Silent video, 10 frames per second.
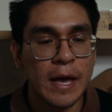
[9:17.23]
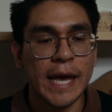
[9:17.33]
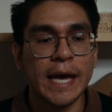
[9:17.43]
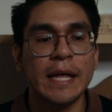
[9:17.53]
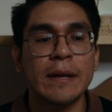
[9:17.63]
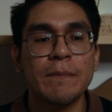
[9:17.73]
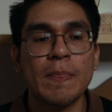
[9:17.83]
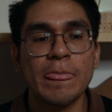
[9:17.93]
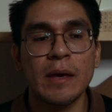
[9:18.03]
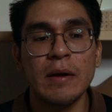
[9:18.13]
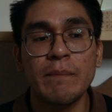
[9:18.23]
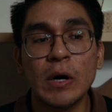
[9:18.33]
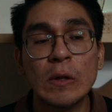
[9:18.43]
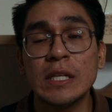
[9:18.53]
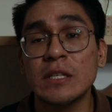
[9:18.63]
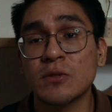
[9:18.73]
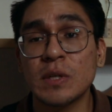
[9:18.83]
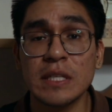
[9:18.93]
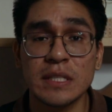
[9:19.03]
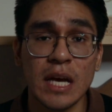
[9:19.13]
And in Poland, it's
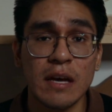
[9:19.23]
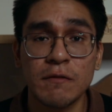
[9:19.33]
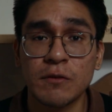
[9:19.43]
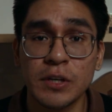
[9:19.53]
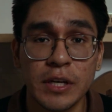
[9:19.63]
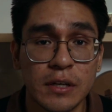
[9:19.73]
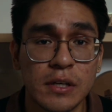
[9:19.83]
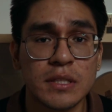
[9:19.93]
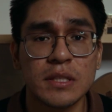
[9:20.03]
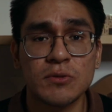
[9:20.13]
really safe for girls,